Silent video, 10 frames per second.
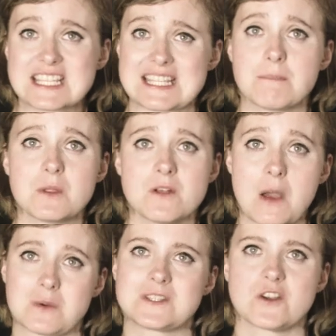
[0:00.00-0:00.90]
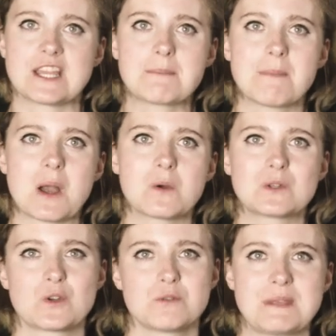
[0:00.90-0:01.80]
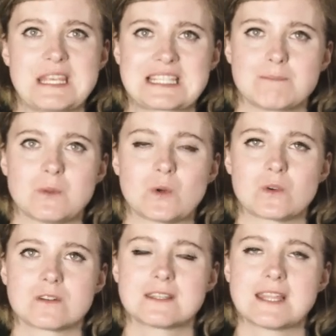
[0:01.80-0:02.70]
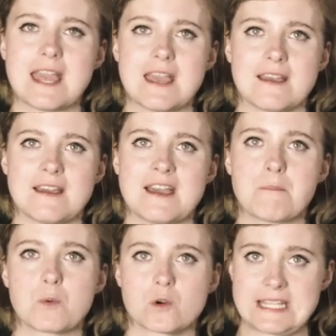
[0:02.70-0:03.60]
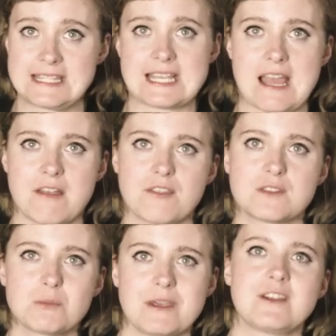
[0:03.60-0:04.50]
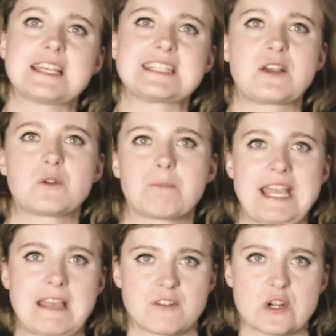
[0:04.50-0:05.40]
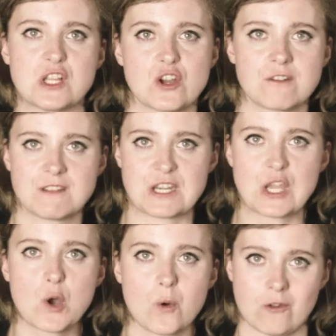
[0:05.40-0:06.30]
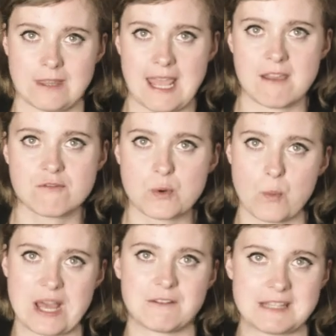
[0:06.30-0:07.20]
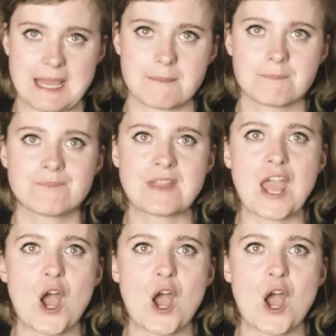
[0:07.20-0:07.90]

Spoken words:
example I was talking about could be explored more in depth. To be honest, I could make a very long video on every one of them.